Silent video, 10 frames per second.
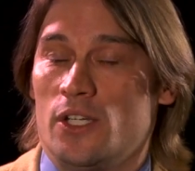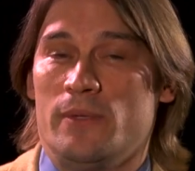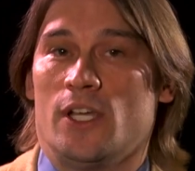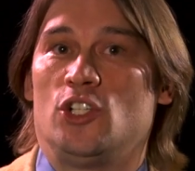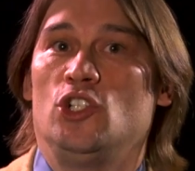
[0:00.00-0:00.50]
can
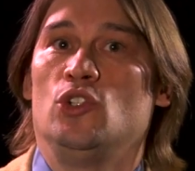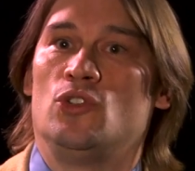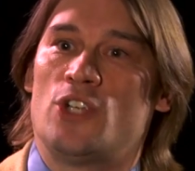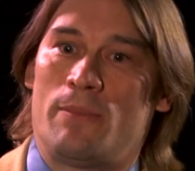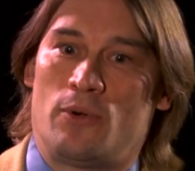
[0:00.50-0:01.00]
be a
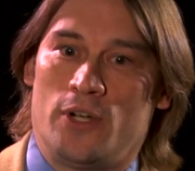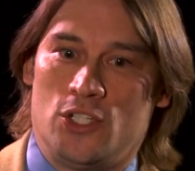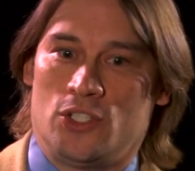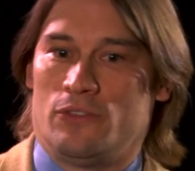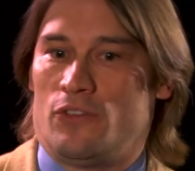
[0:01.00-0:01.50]
huge
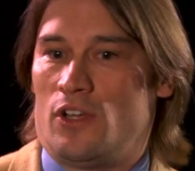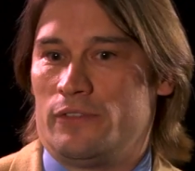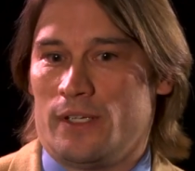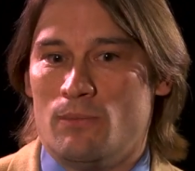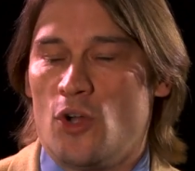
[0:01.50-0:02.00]
operation
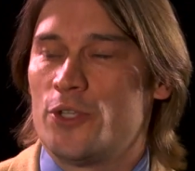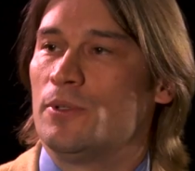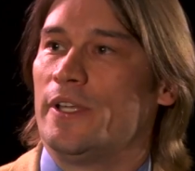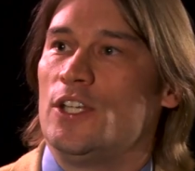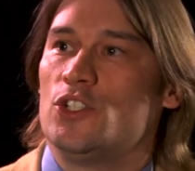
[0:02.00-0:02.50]
involving
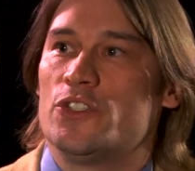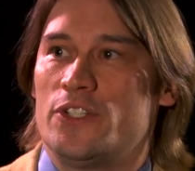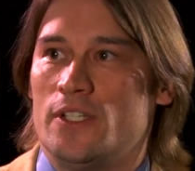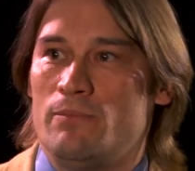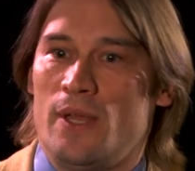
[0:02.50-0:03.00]
multiple agencies,